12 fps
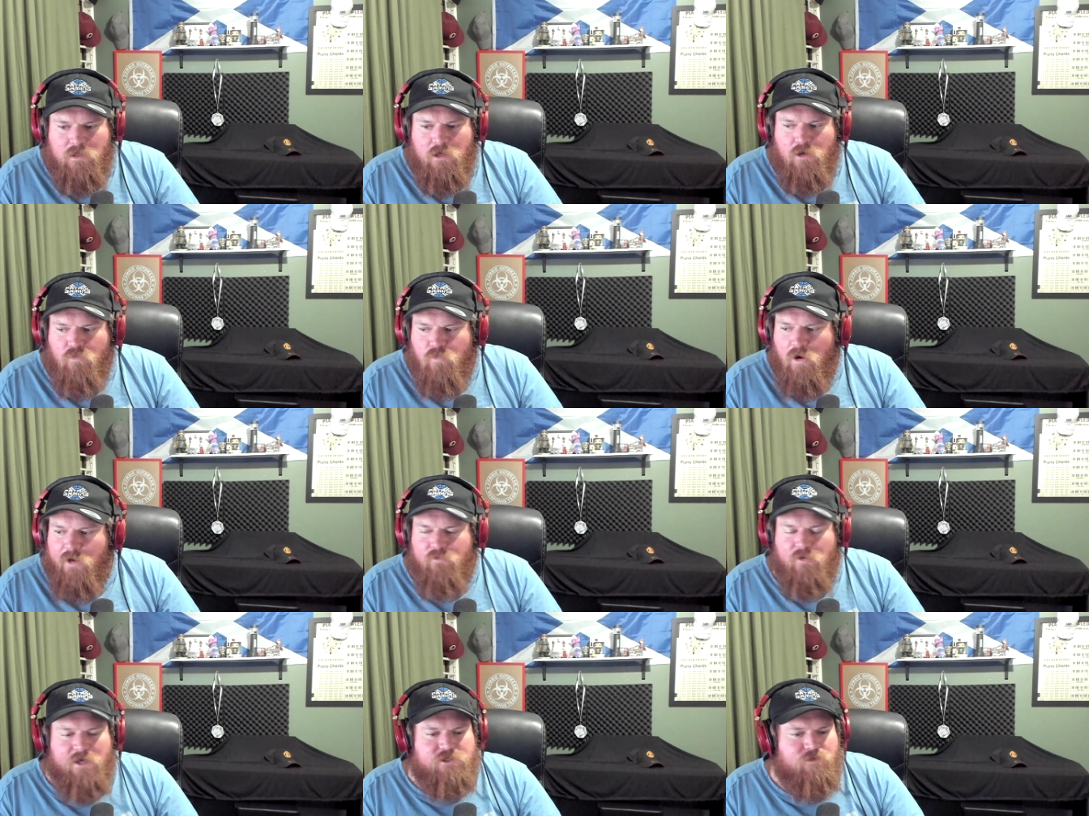wide
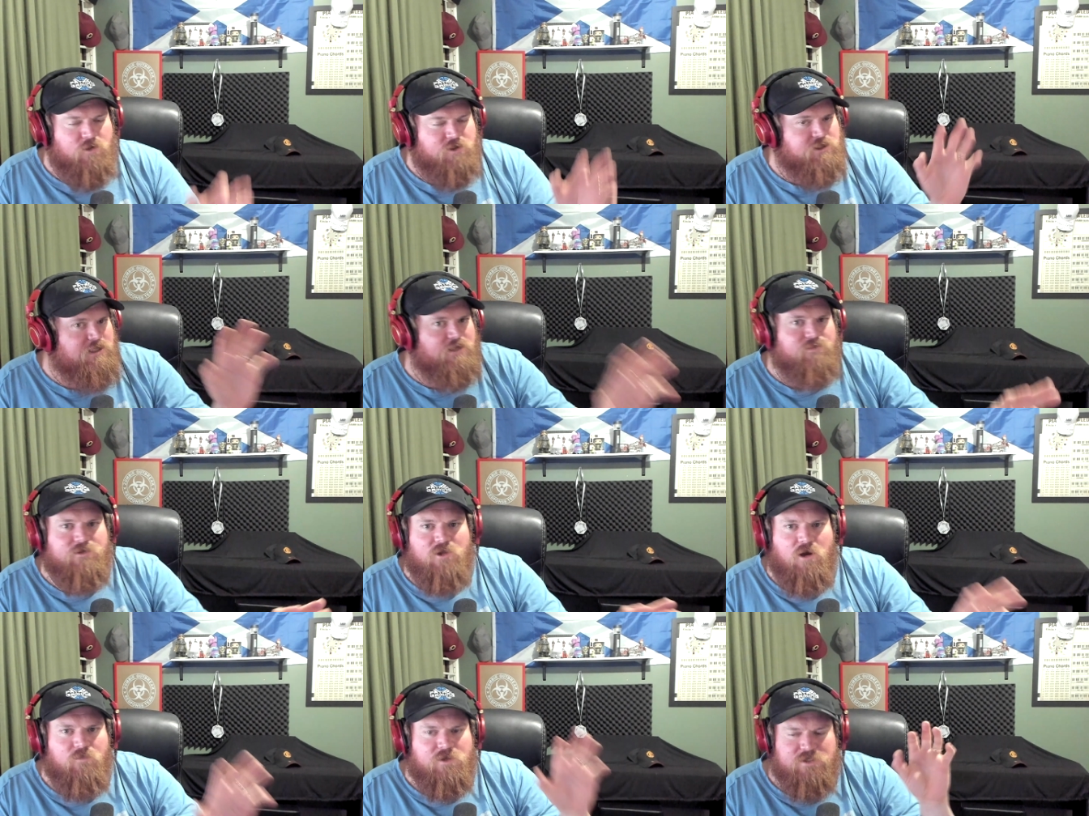range, and what she does with
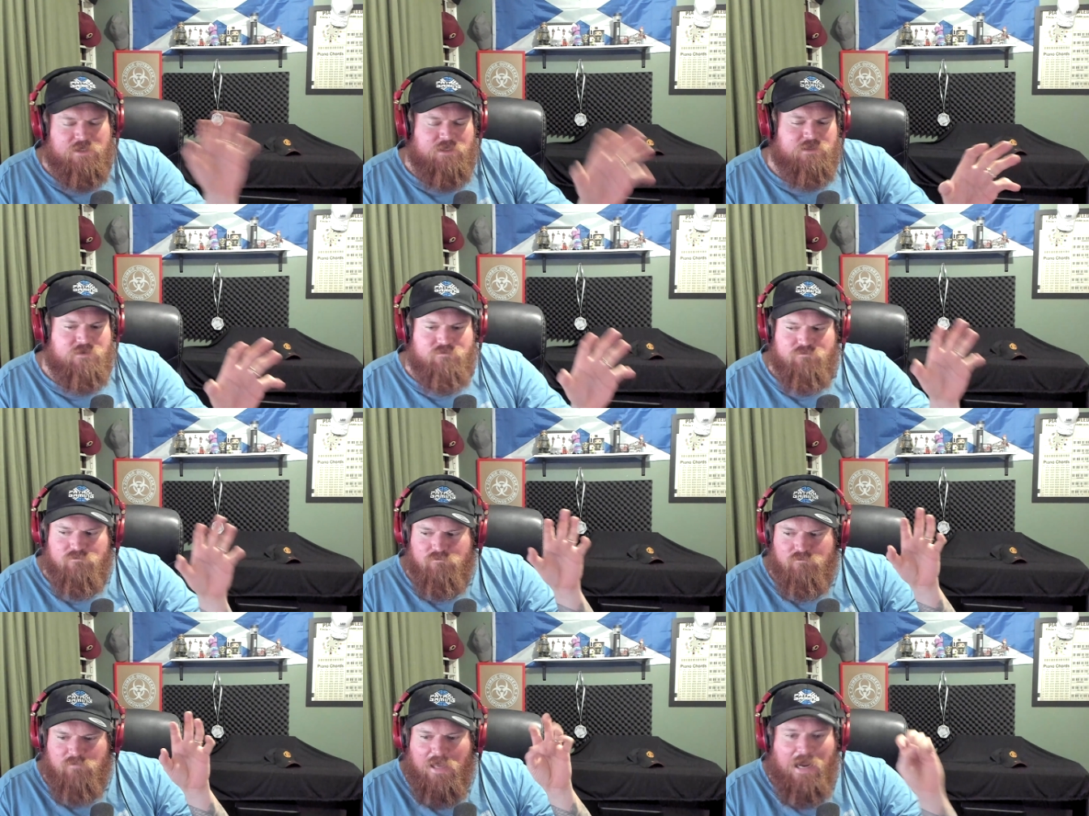Nightwish is
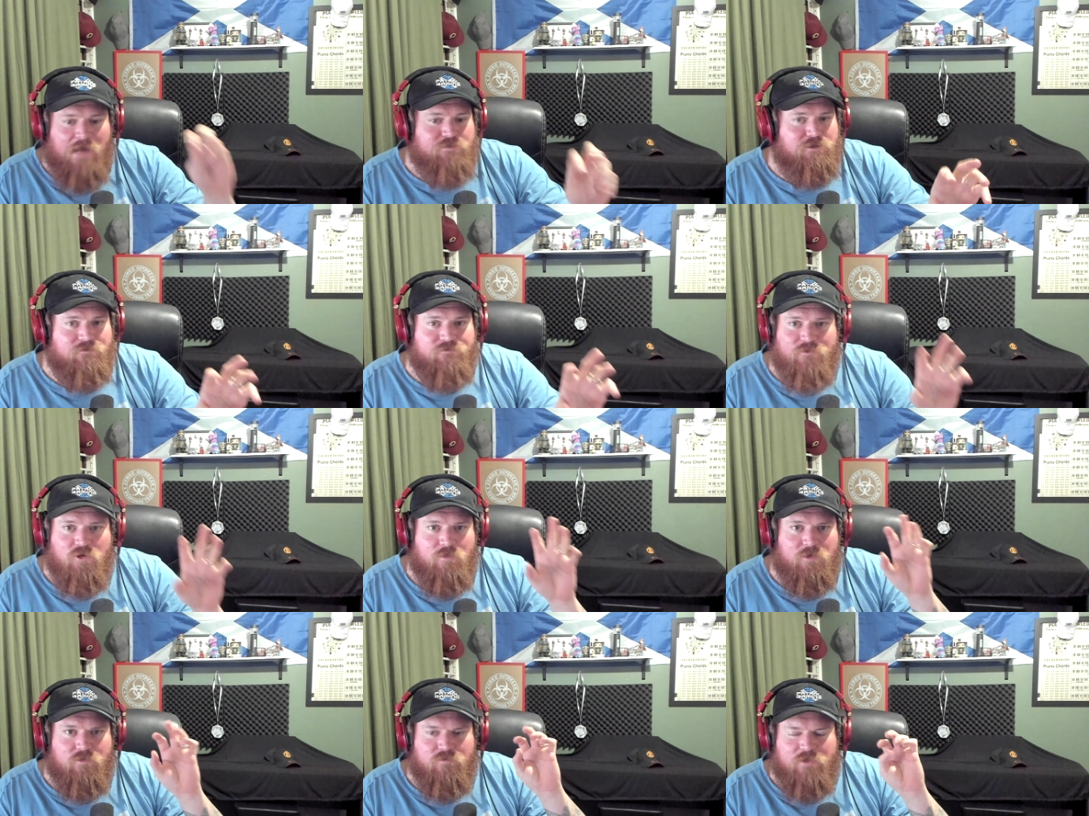absolutely
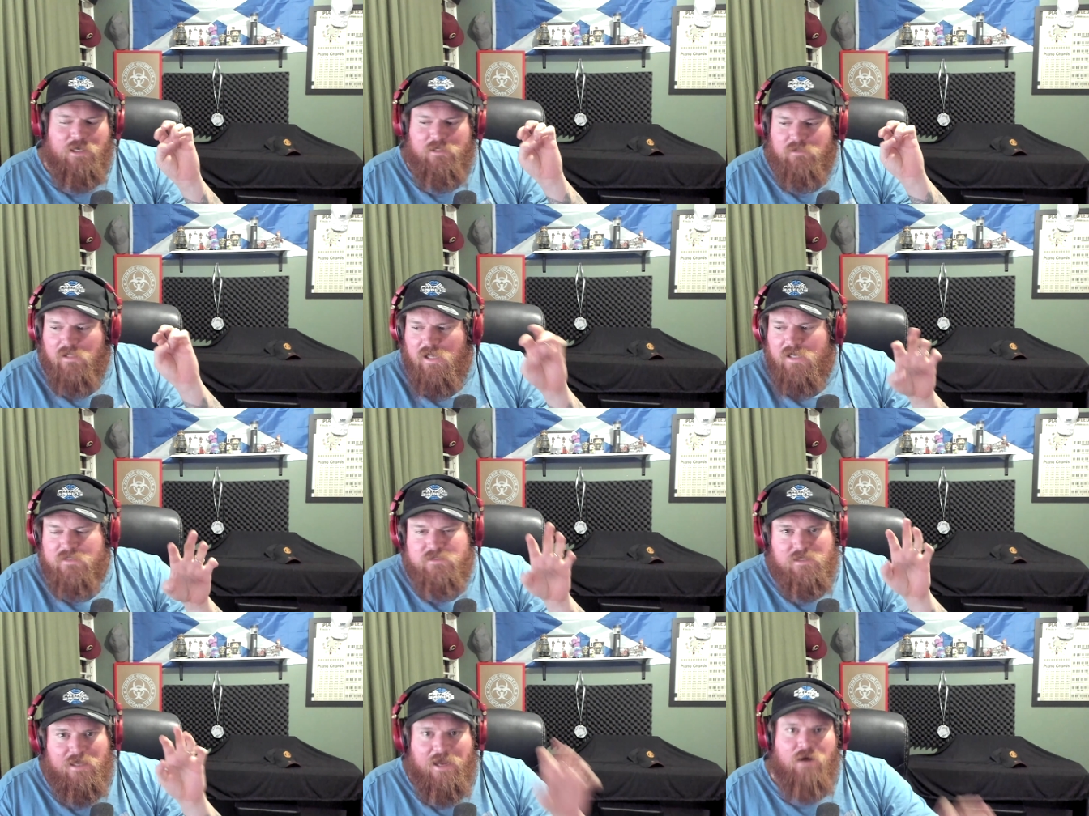phenomenal. That last
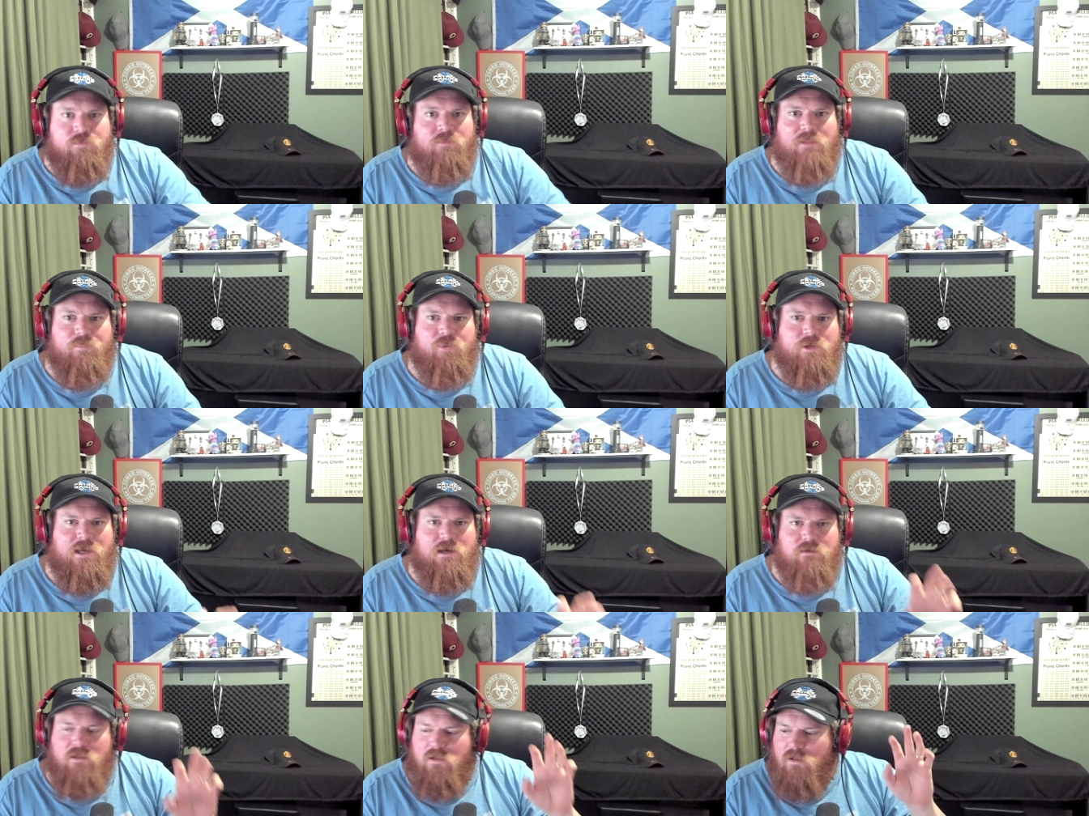album they put out,
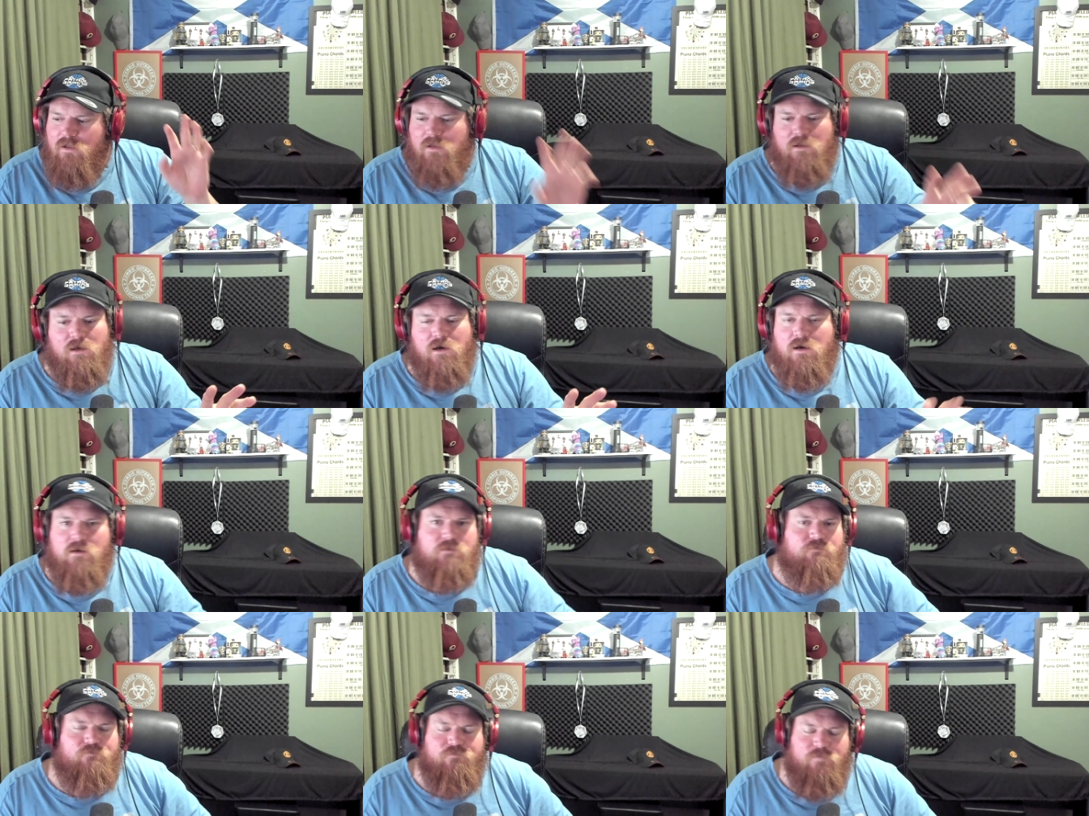
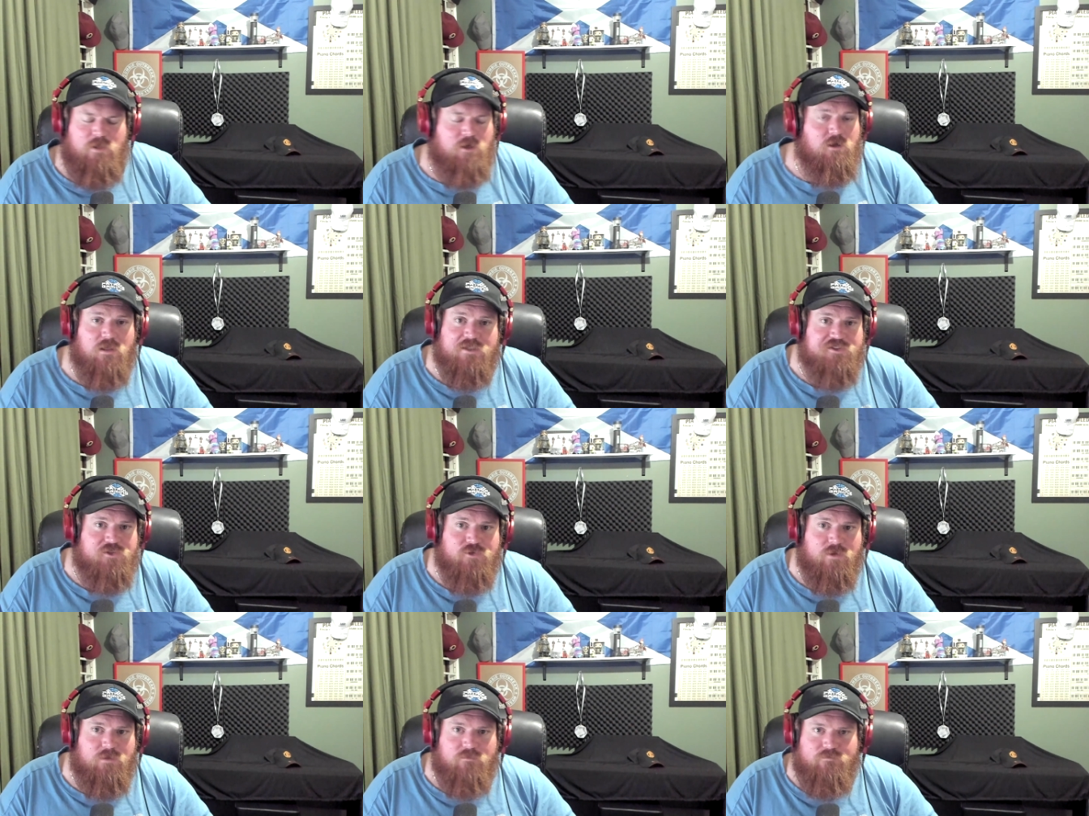you got to listen
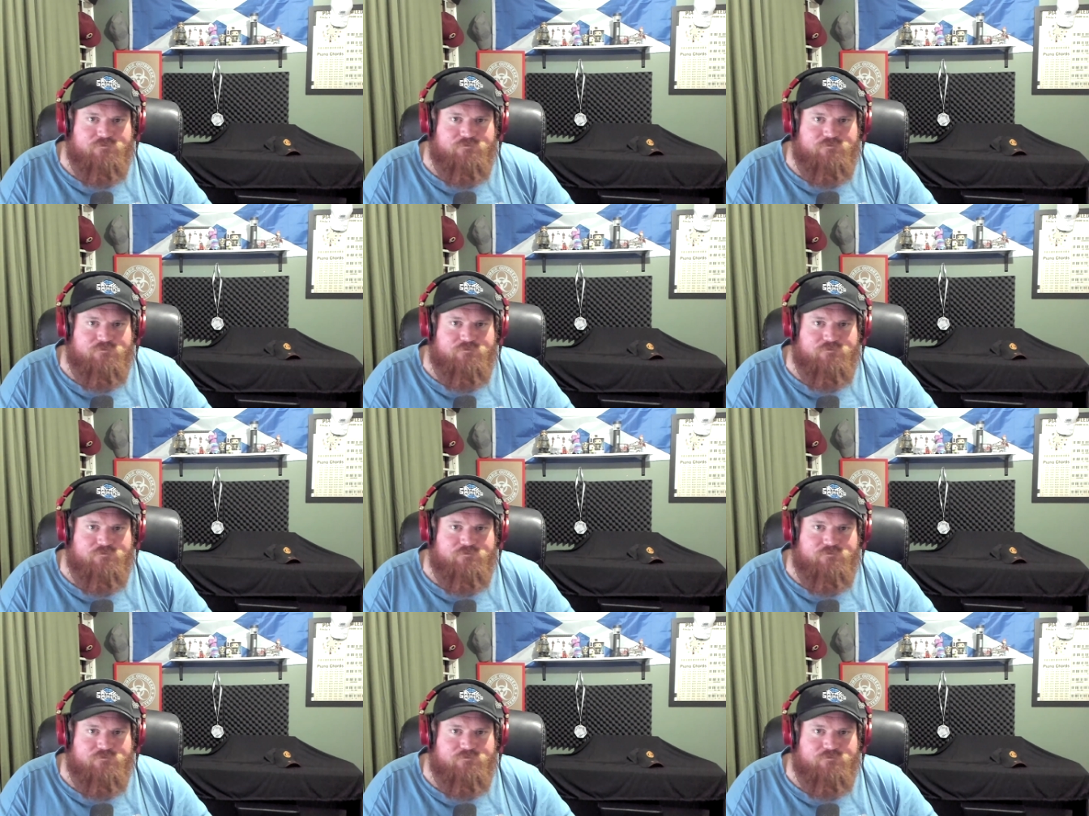to it.